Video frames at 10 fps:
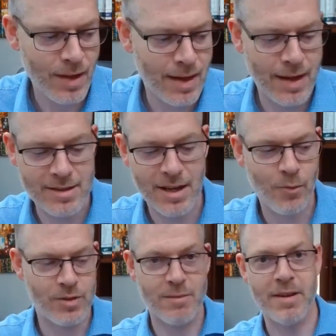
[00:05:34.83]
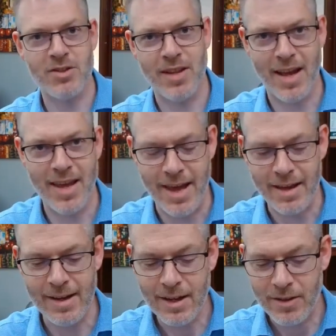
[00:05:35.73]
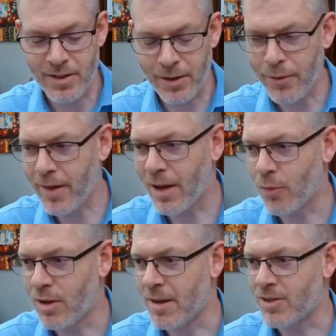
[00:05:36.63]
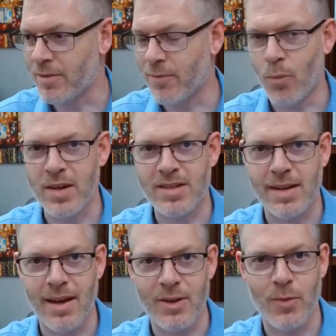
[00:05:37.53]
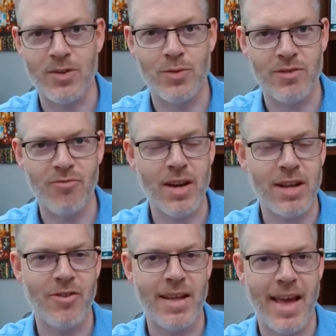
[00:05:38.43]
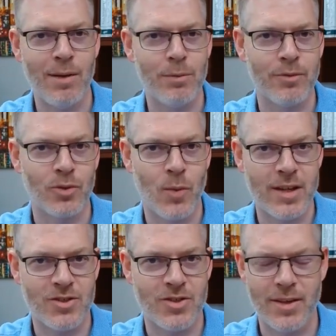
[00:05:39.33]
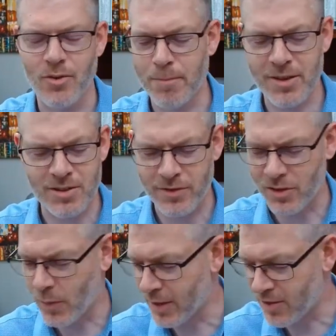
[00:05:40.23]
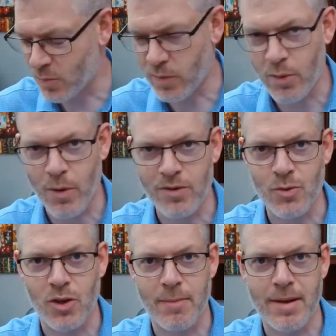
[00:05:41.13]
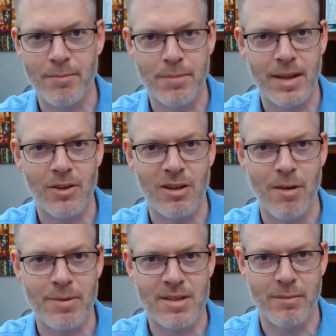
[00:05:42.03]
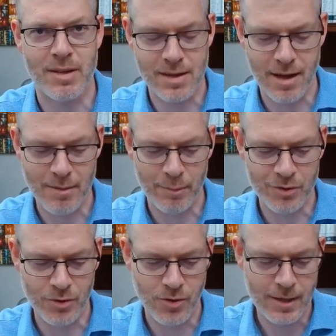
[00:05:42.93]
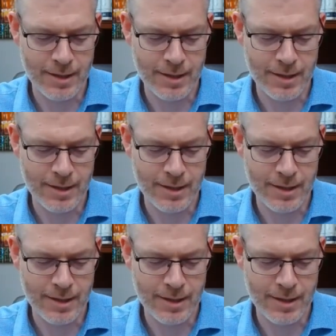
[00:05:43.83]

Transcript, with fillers: And so I wanted to mention that here. The other thing I want to mention from Wednesday night, which was a really, really helpful question, there were a bunch of good questions which we won't talk about, they'll come up at some other time, I'm sure.